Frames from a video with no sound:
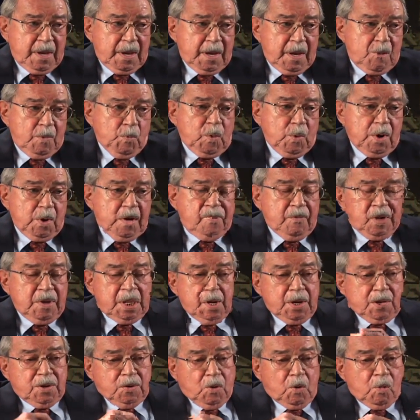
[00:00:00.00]
And wherever
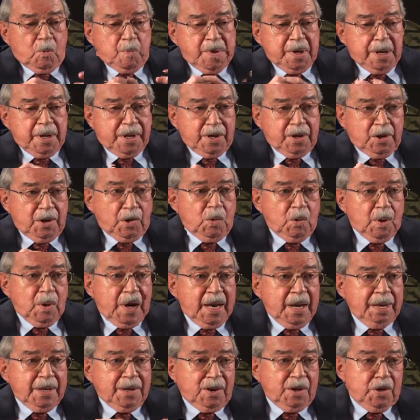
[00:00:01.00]
they told me to go,
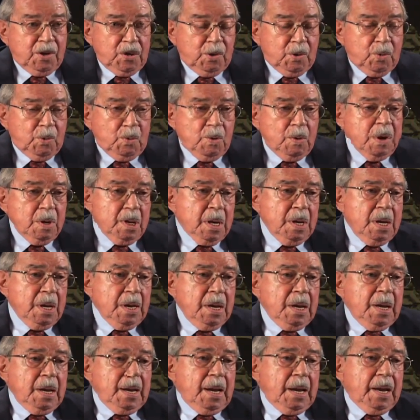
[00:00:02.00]
I had to go.
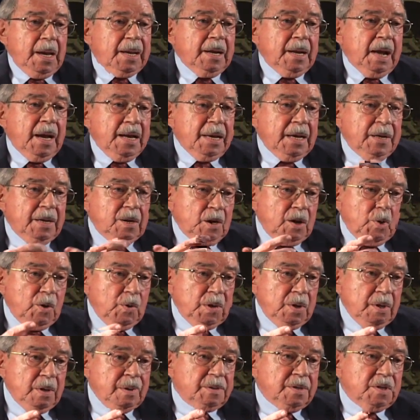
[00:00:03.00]
And I
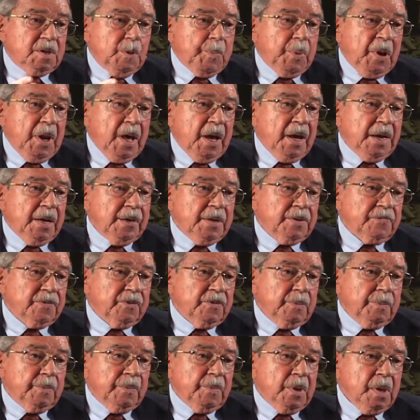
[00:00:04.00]
unloaded supplies
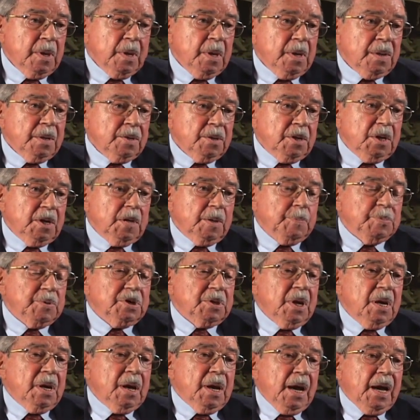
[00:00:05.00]
from
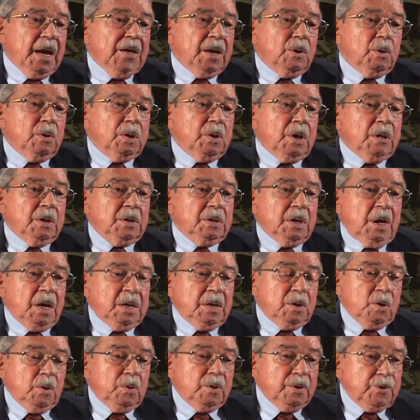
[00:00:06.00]
ships. I un
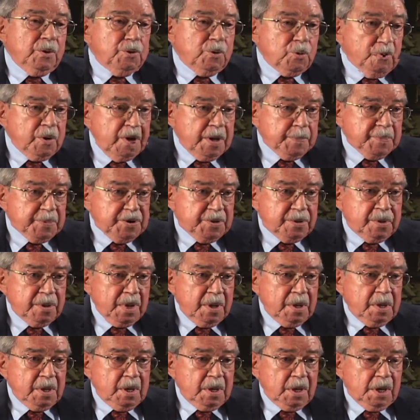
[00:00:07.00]
unloaded trips,
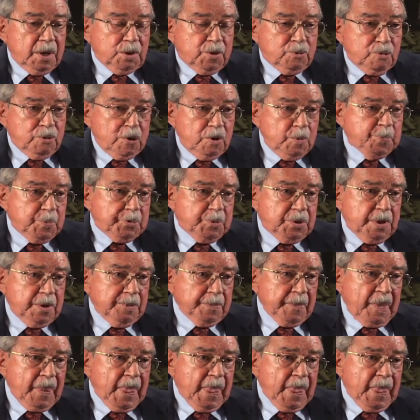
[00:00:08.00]
uh, troops